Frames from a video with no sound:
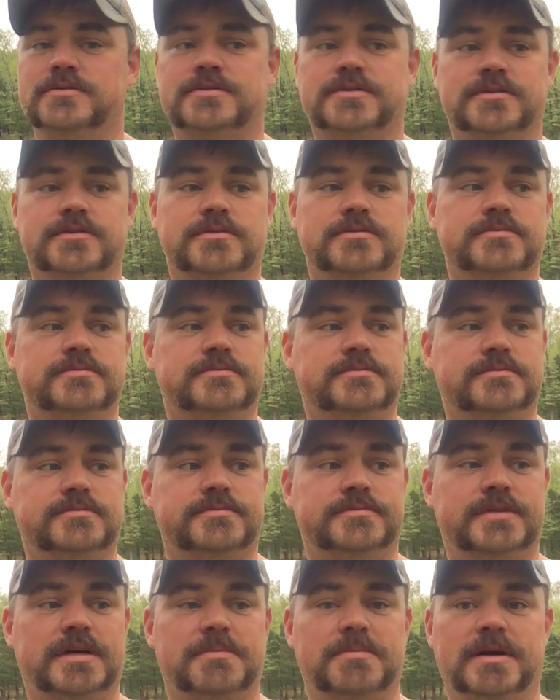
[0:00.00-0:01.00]
So
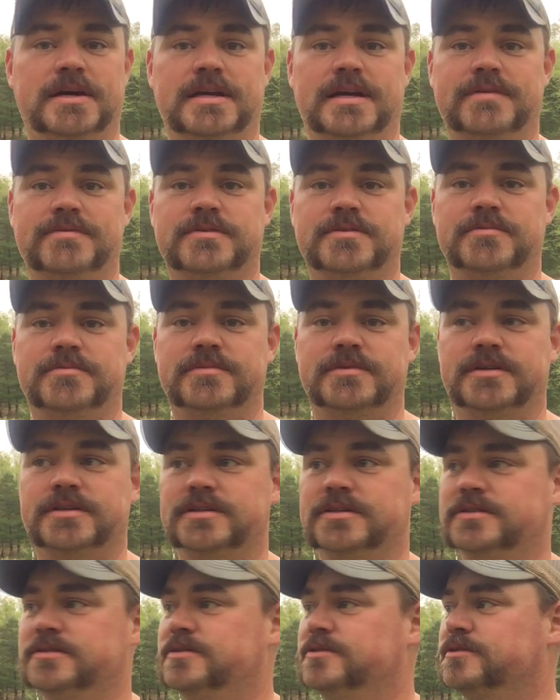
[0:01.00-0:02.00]
I might have
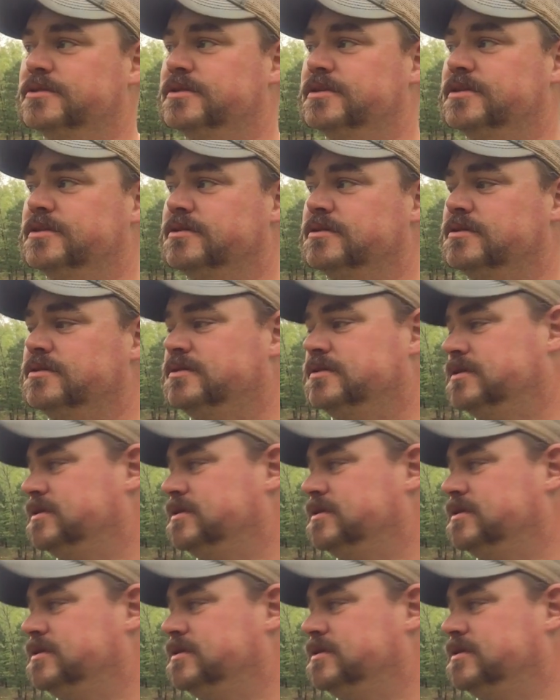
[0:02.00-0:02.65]
to do a little